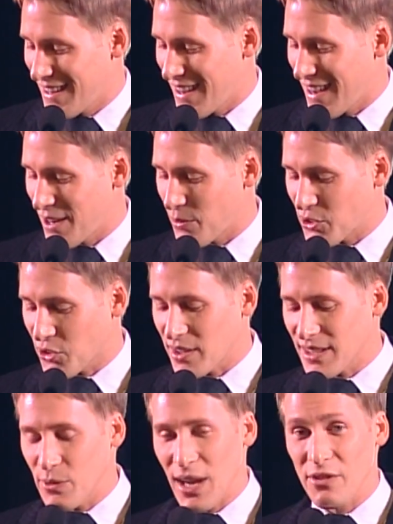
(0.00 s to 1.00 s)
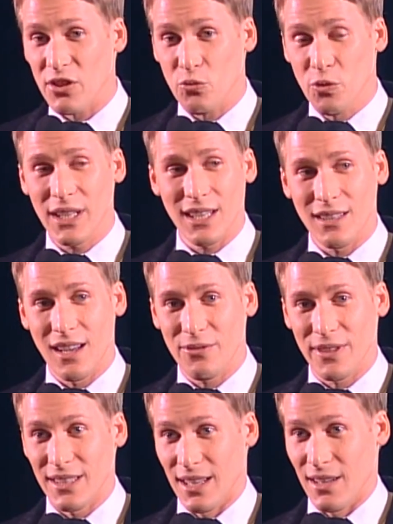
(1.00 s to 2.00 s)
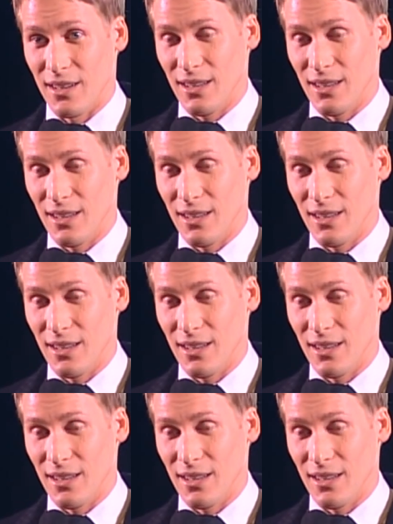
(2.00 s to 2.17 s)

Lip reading: And we have this really lovely dinner,